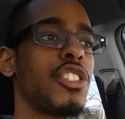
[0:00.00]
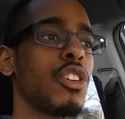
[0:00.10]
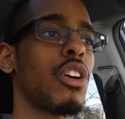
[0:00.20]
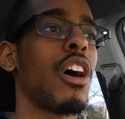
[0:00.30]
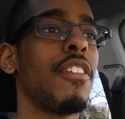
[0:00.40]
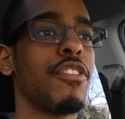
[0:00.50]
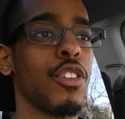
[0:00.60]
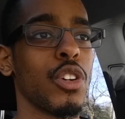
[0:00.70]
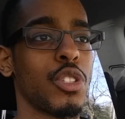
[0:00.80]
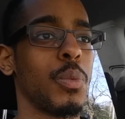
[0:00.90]
start off
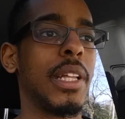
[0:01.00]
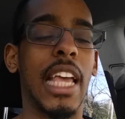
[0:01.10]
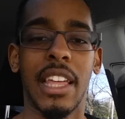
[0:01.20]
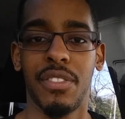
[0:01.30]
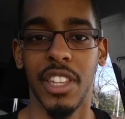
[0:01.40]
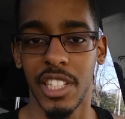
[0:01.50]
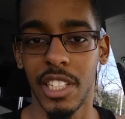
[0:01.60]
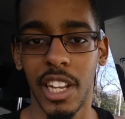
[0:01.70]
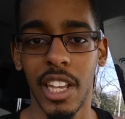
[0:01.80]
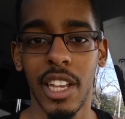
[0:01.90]
first with
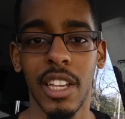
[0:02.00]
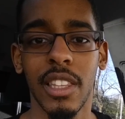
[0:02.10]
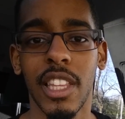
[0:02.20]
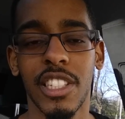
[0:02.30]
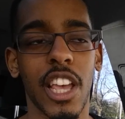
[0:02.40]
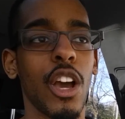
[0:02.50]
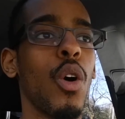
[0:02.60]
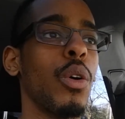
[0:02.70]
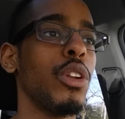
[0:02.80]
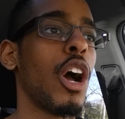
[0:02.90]
ethnicity they say
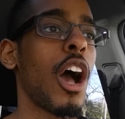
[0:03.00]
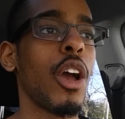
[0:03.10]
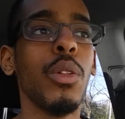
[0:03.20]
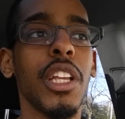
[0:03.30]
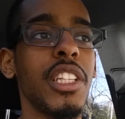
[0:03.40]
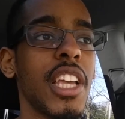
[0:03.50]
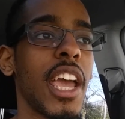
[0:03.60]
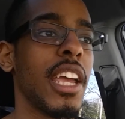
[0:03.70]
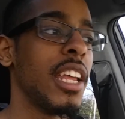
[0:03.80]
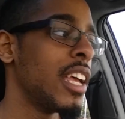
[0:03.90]
oh you know i only
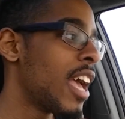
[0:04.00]
date